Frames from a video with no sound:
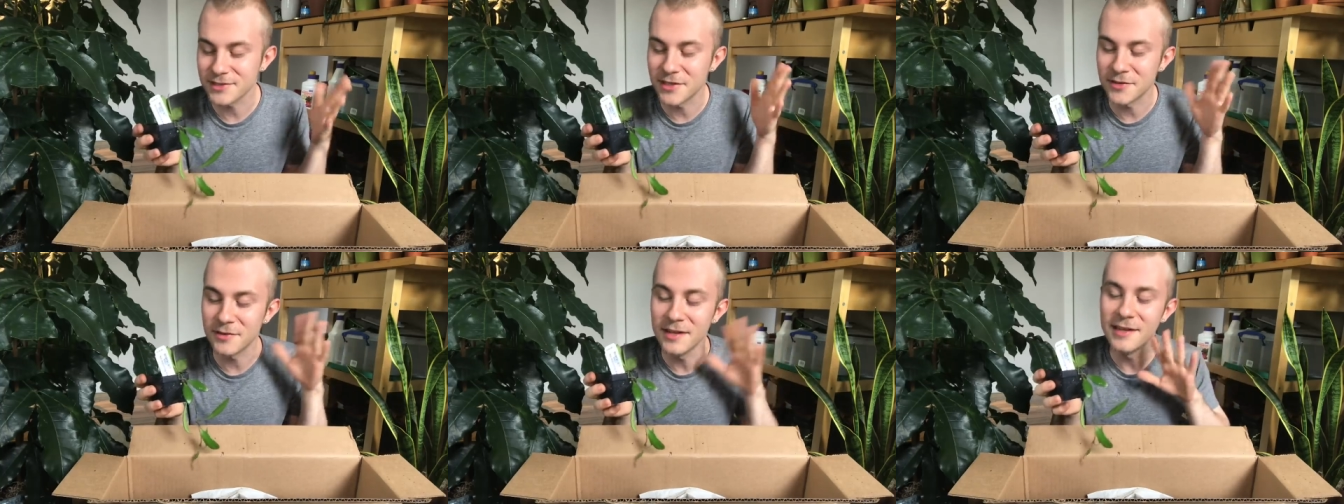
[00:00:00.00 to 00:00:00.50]

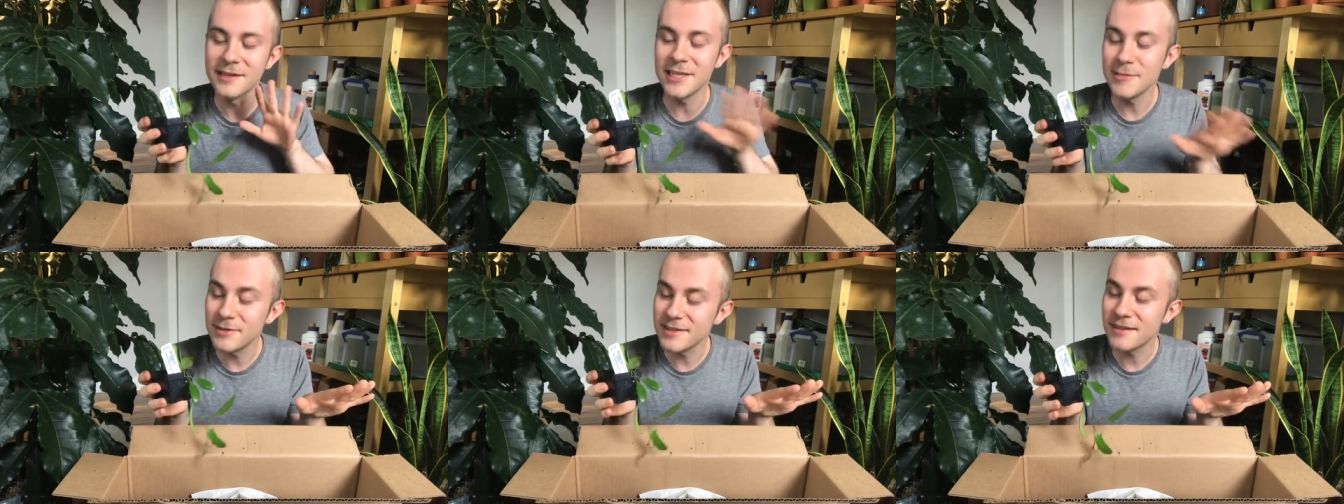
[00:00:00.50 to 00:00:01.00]
So
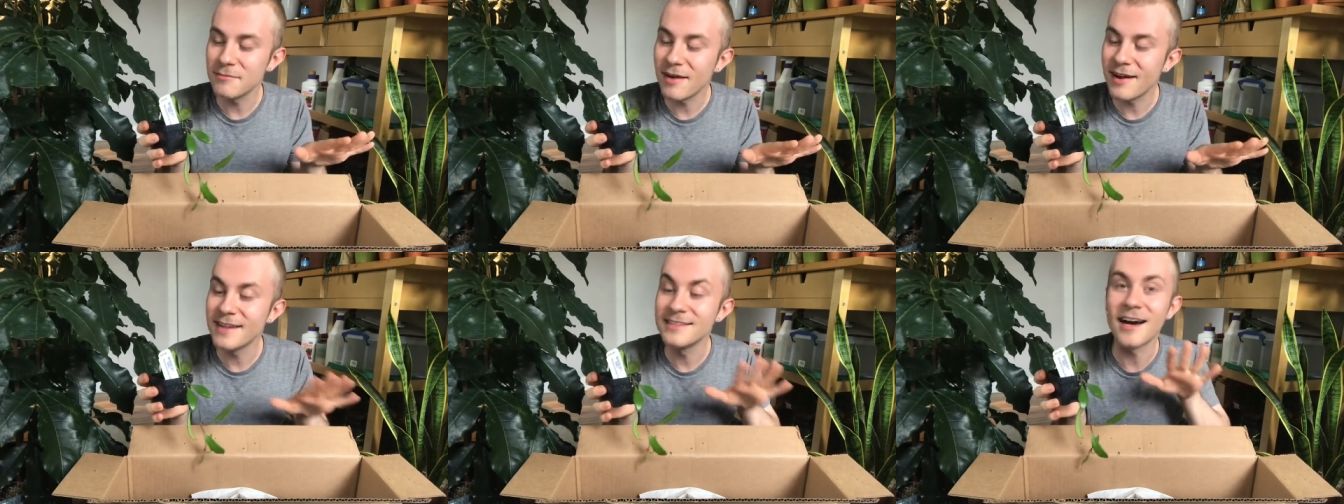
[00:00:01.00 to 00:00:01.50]
keeping that in
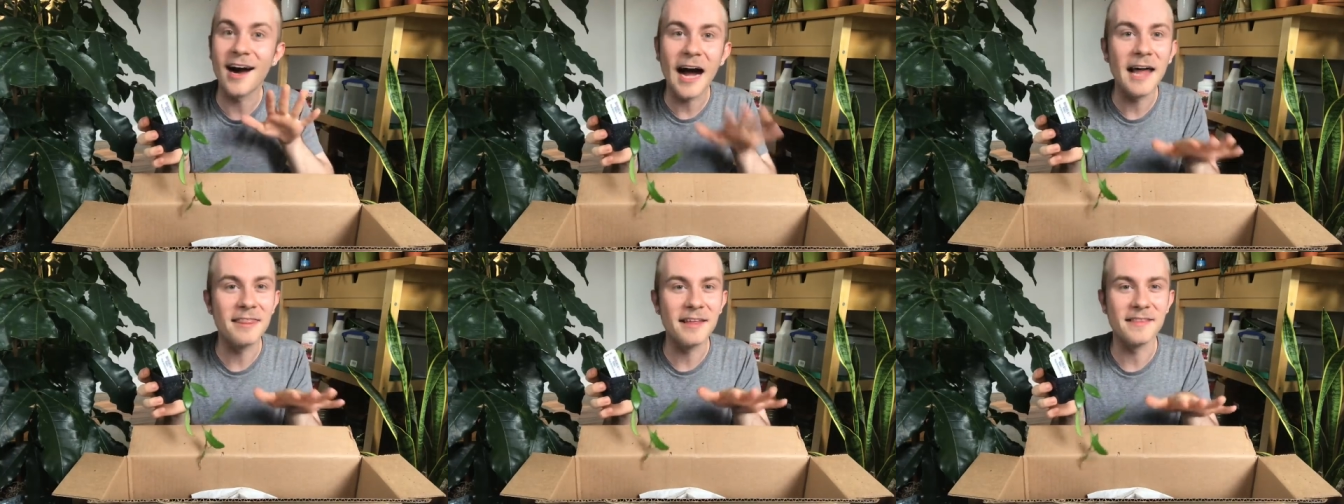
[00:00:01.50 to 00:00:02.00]
mind,
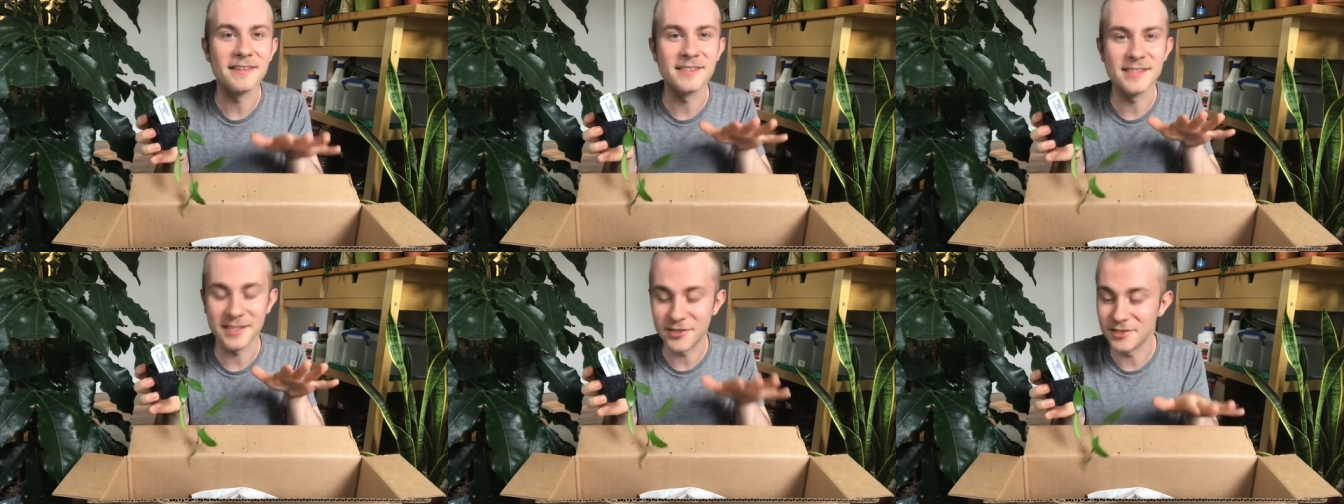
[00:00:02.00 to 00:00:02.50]
I think this
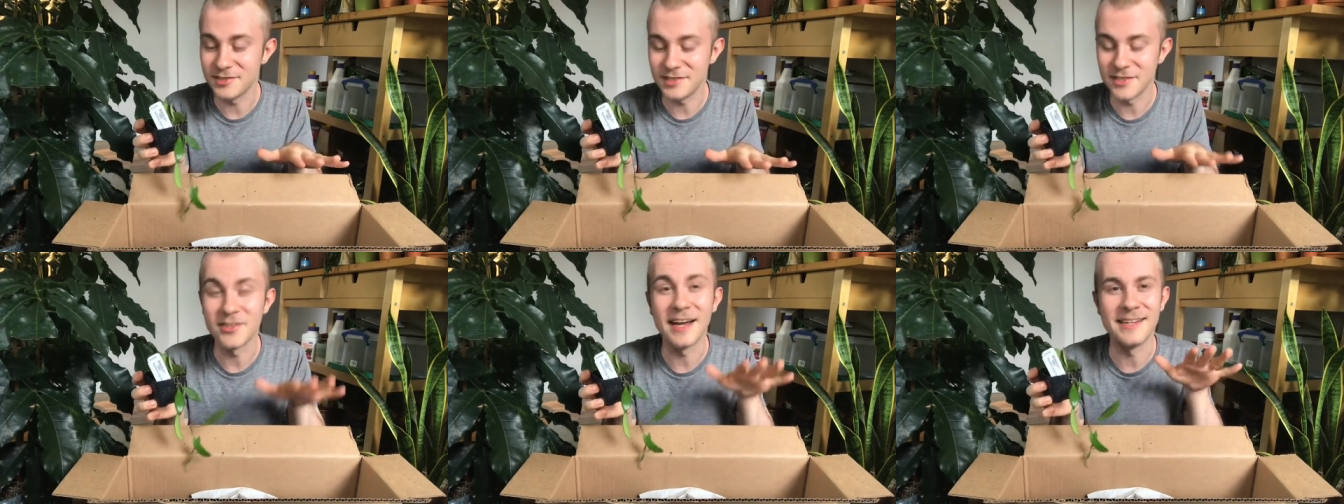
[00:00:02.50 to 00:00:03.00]
is a good
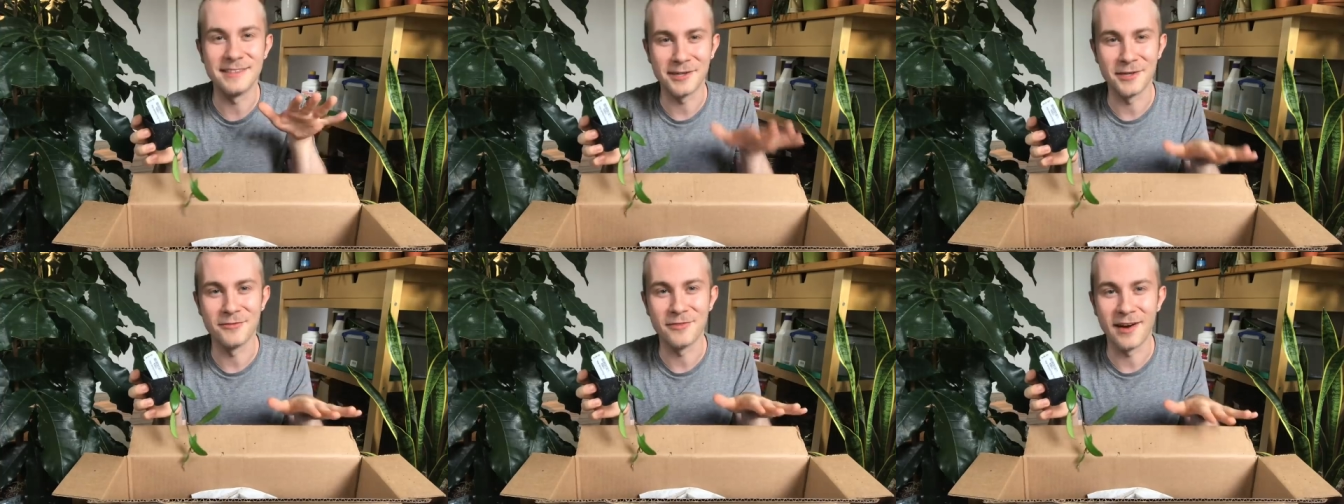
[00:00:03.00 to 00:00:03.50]
deal and a
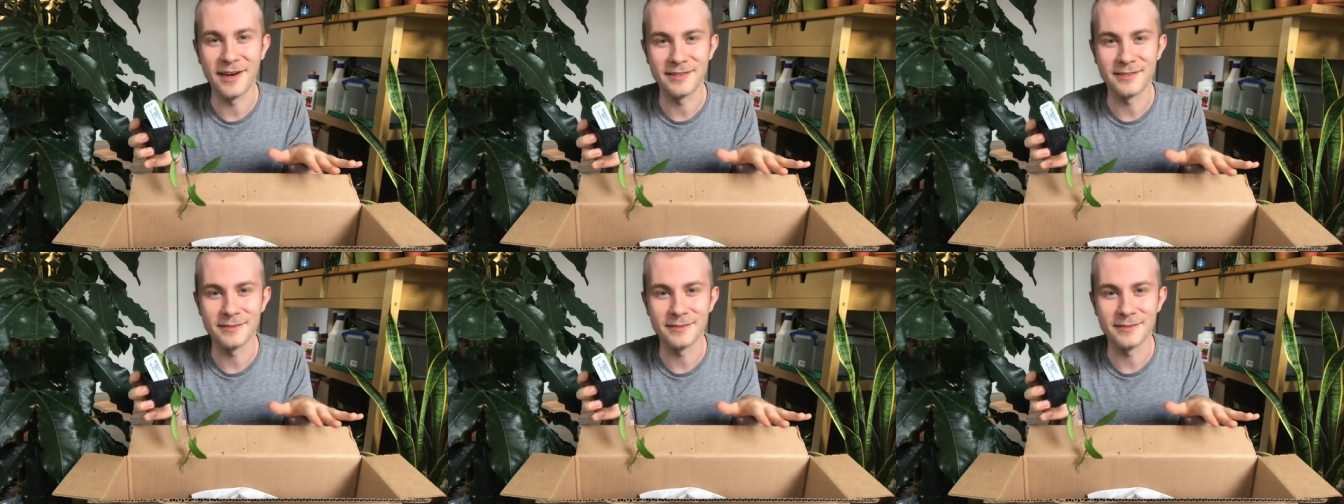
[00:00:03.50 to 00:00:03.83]
good find.